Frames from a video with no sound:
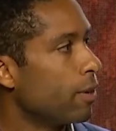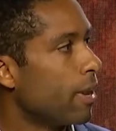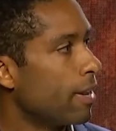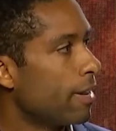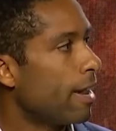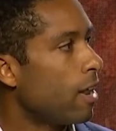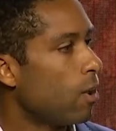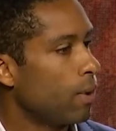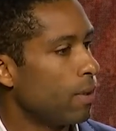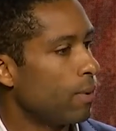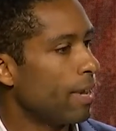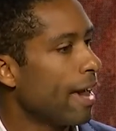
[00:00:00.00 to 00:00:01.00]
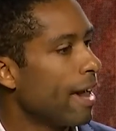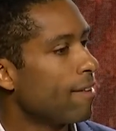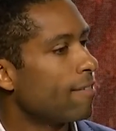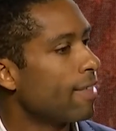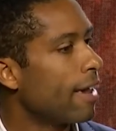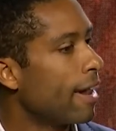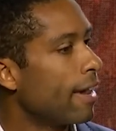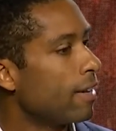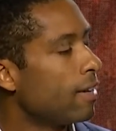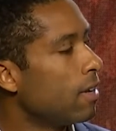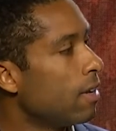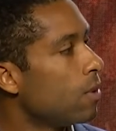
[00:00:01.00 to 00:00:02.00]
Right now, we have
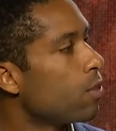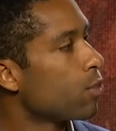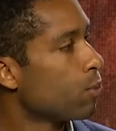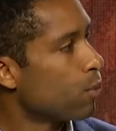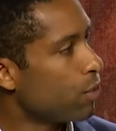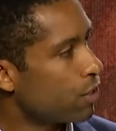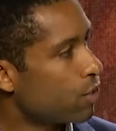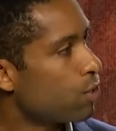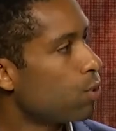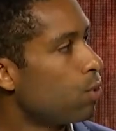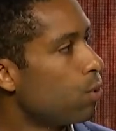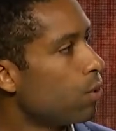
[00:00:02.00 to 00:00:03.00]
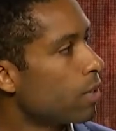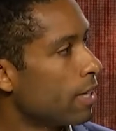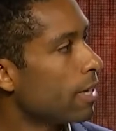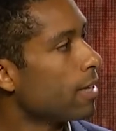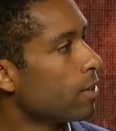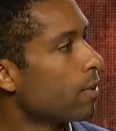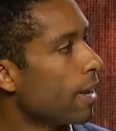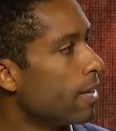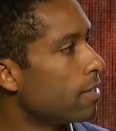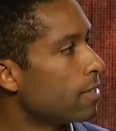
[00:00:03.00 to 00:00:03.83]
that through this toolkit, right,